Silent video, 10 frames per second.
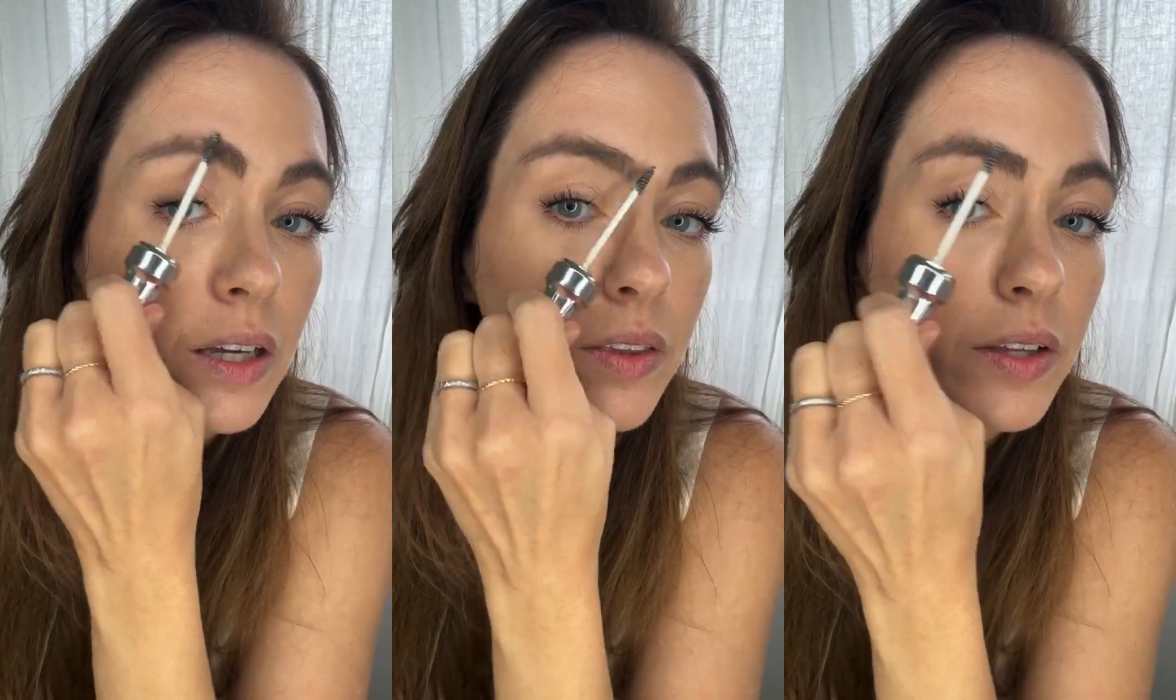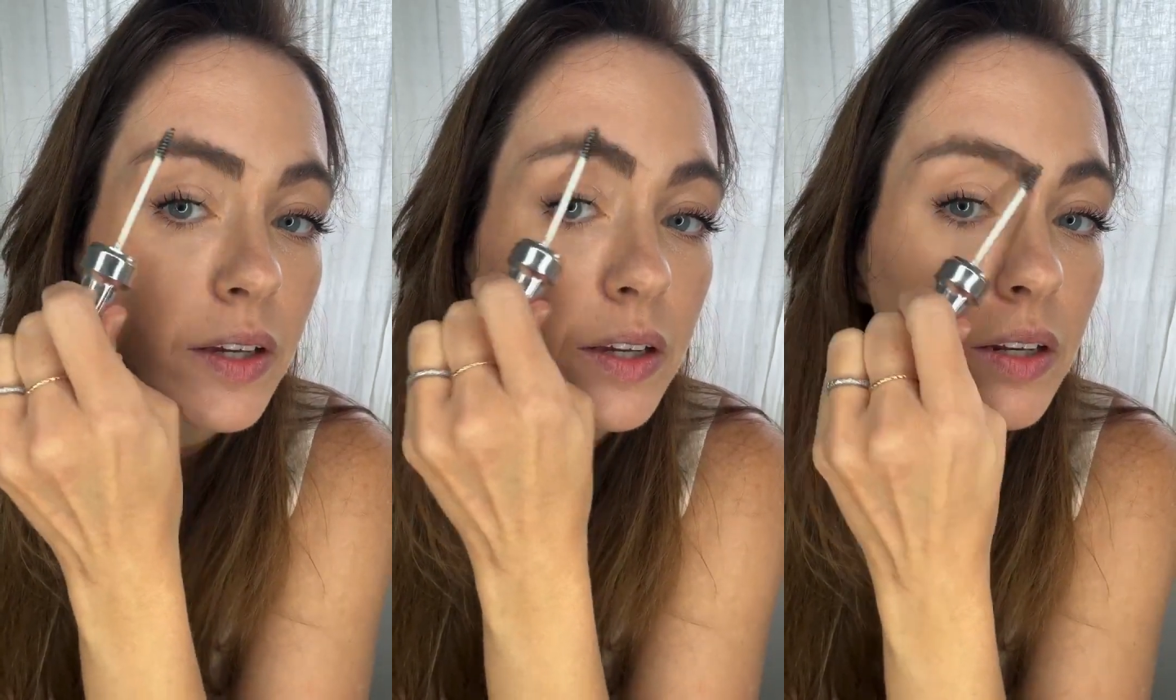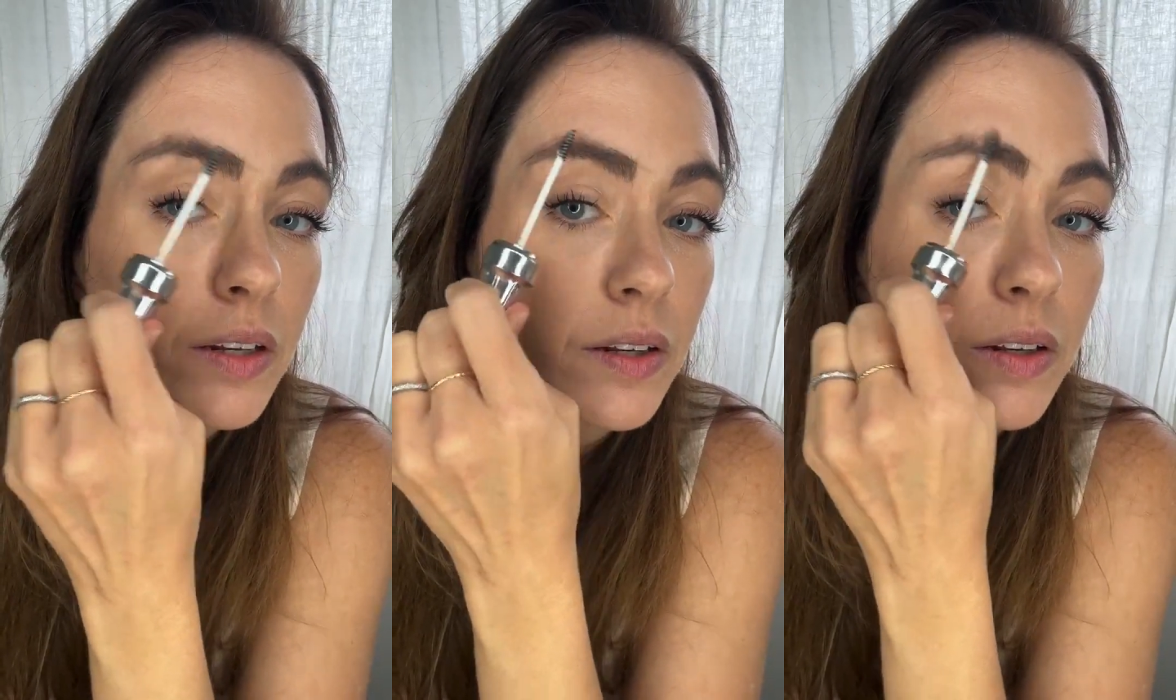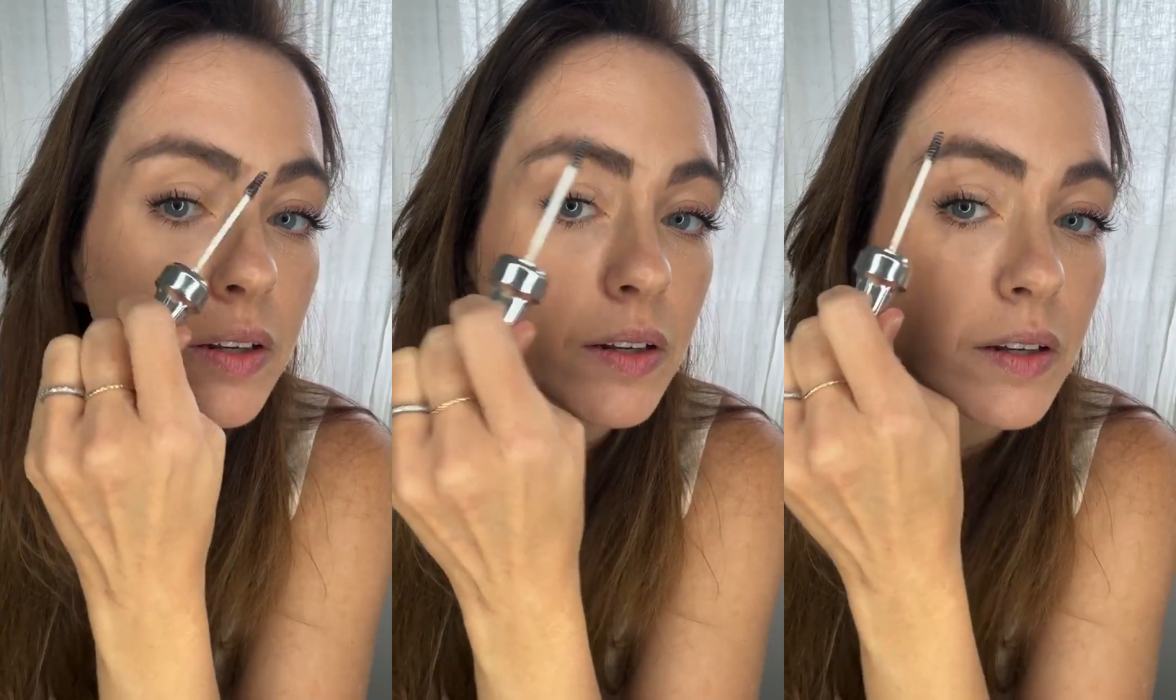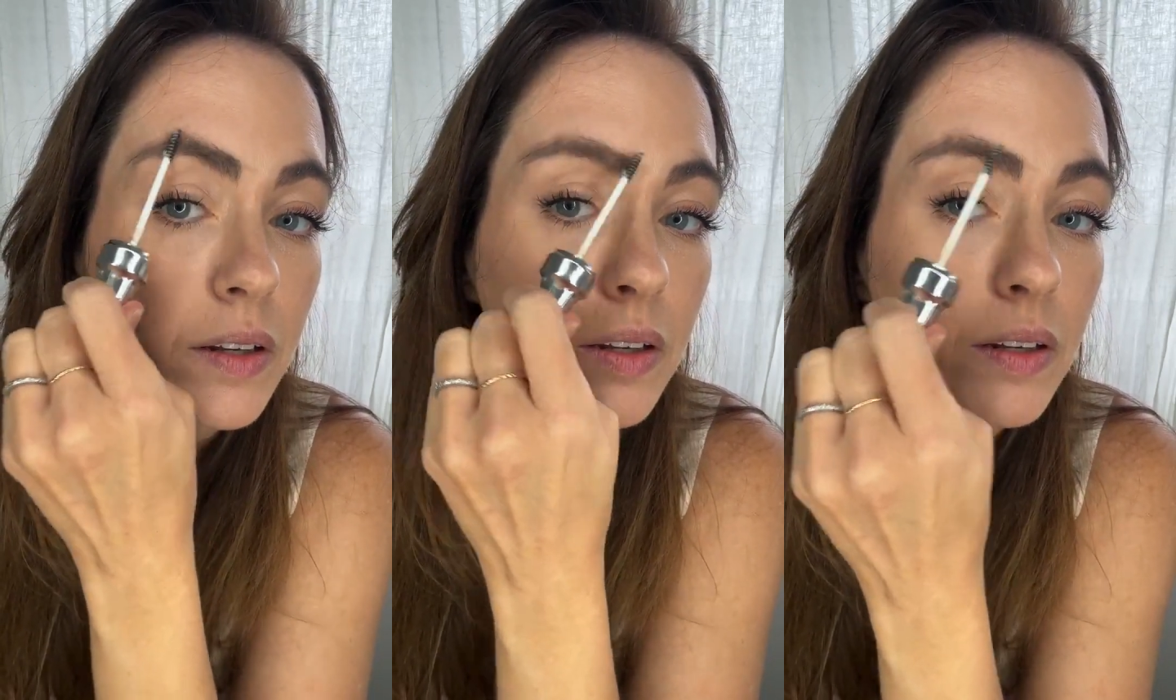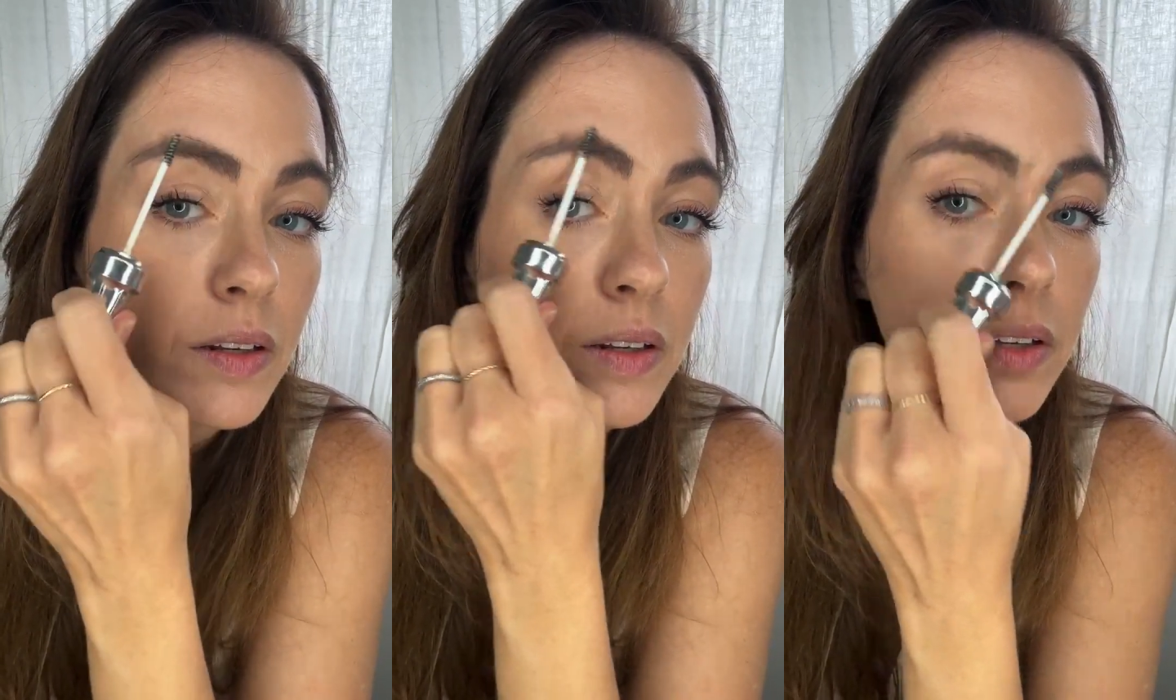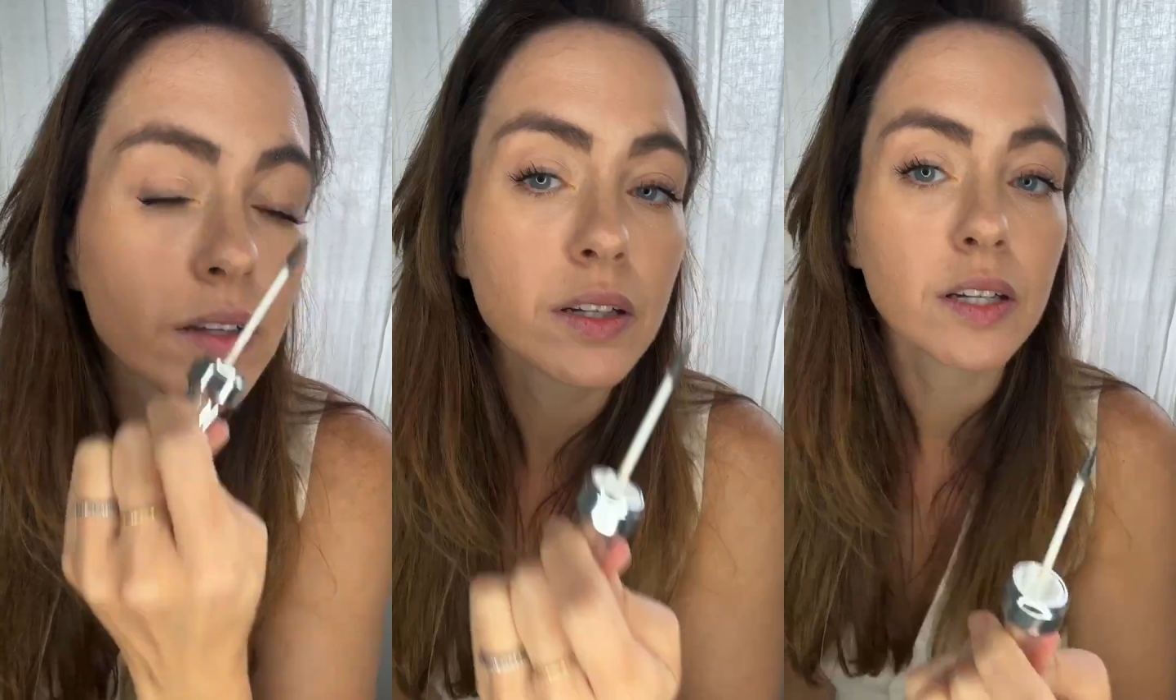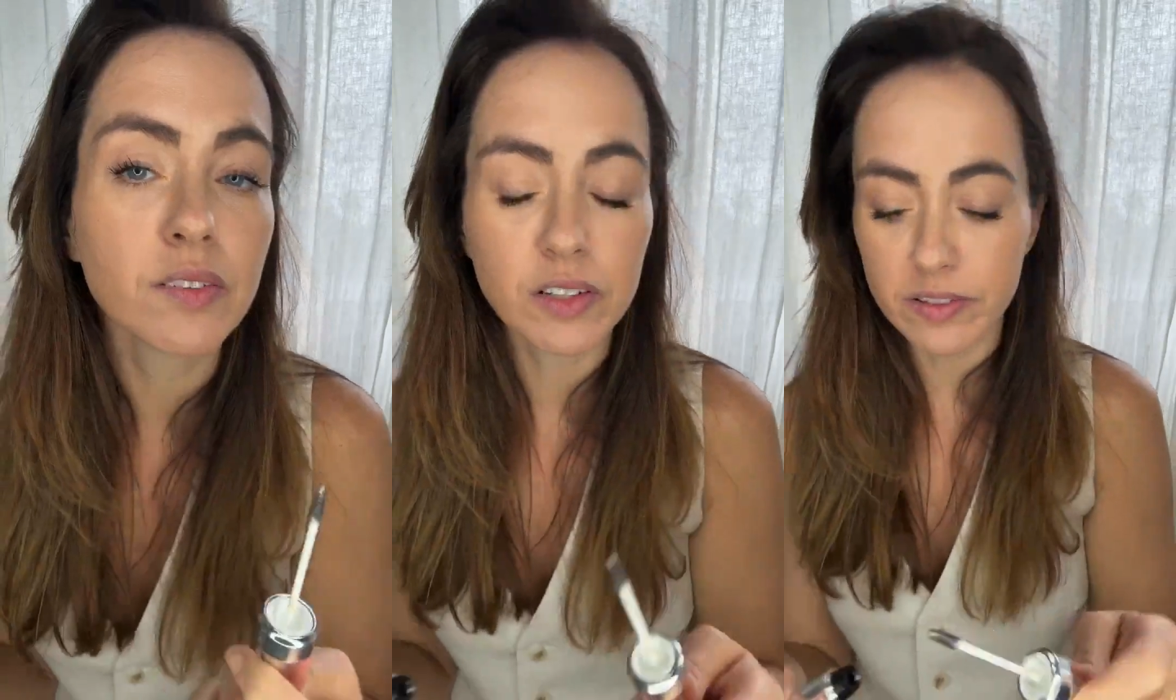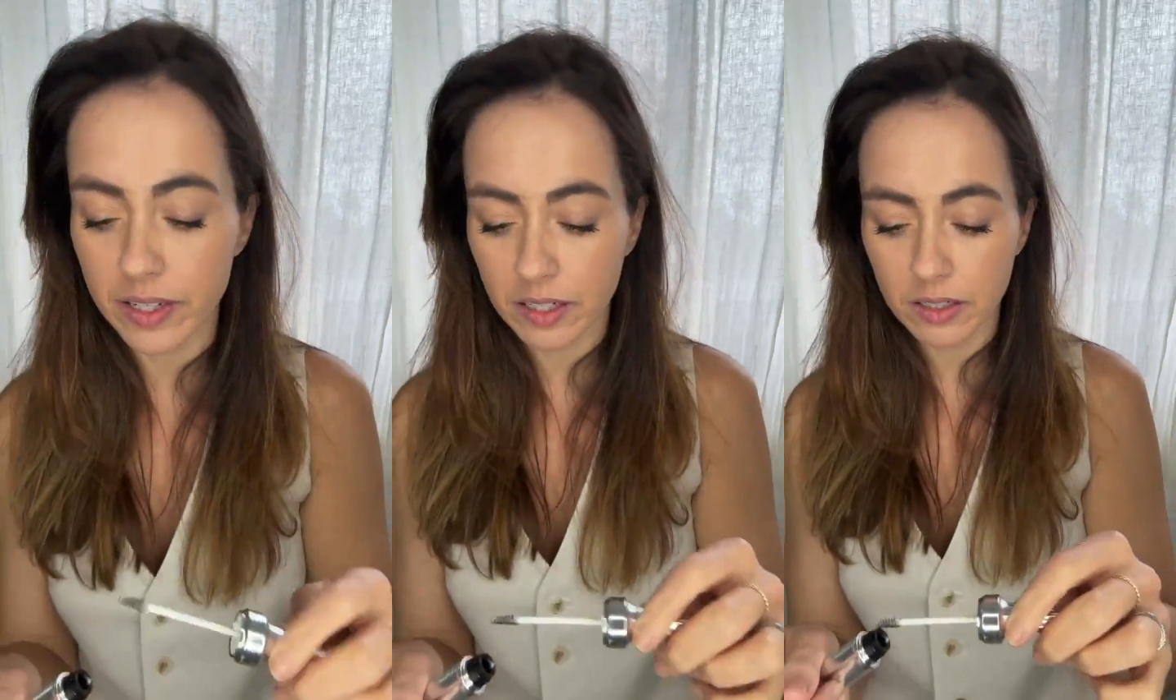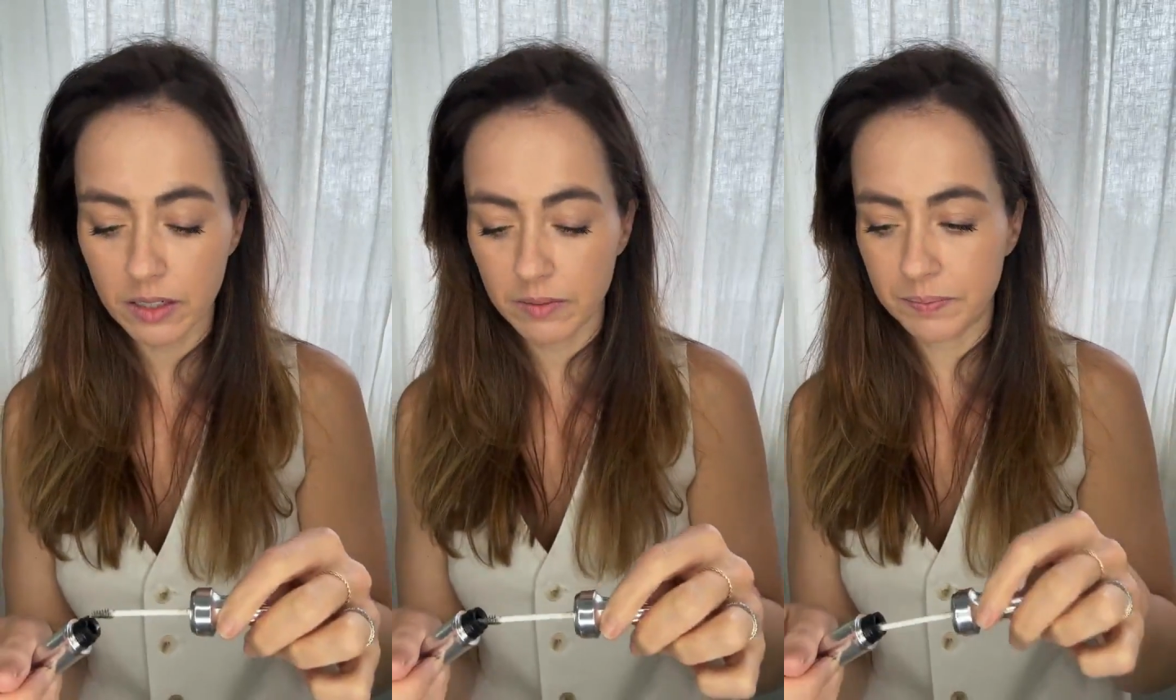And then give it a second